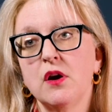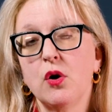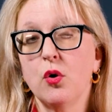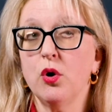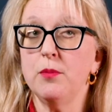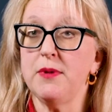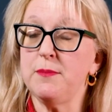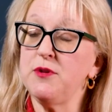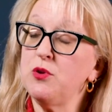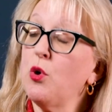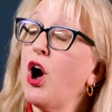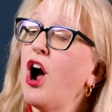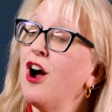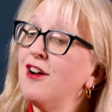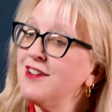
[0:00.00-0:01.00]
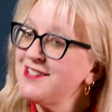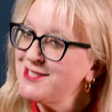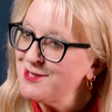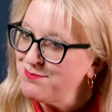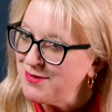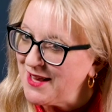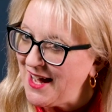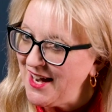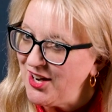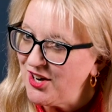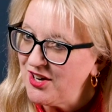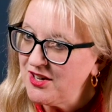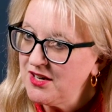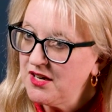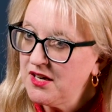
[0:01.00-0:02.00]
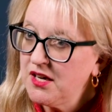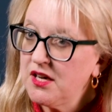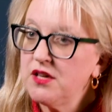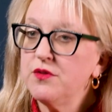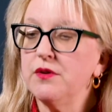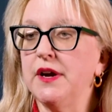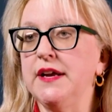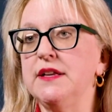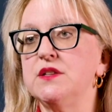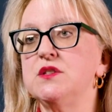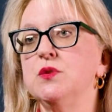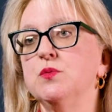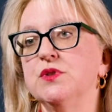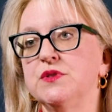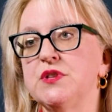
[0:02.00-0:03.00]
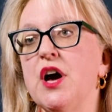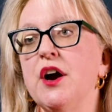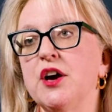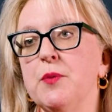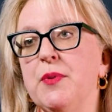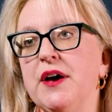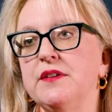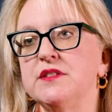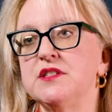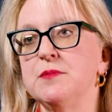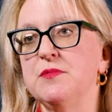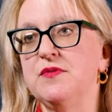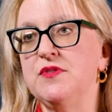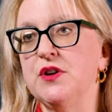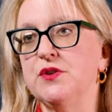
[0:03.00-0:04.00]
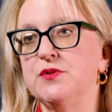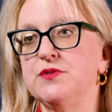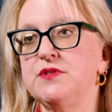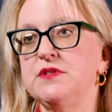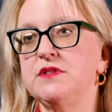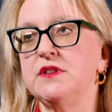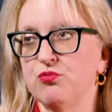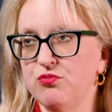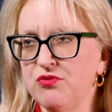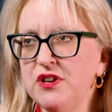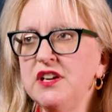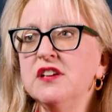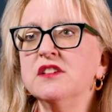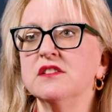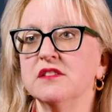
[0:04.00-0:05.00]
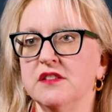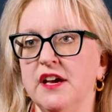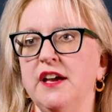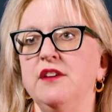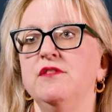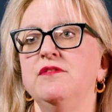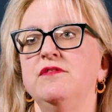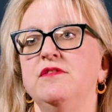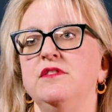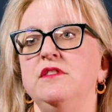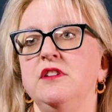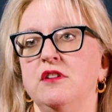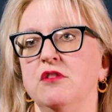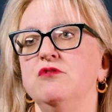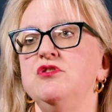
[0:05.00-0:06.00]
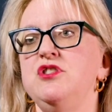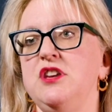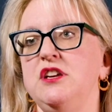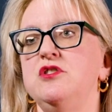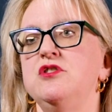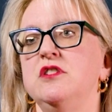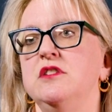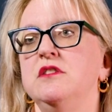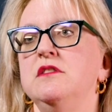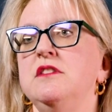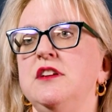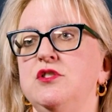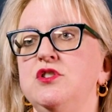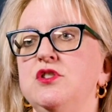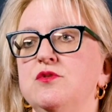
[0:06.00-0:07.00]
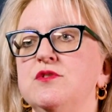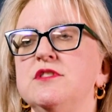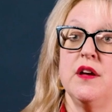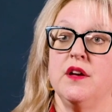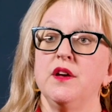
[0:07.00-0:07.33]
Or maybe you are a supplier, right? So we'll talk about some of those real life negotiation issues.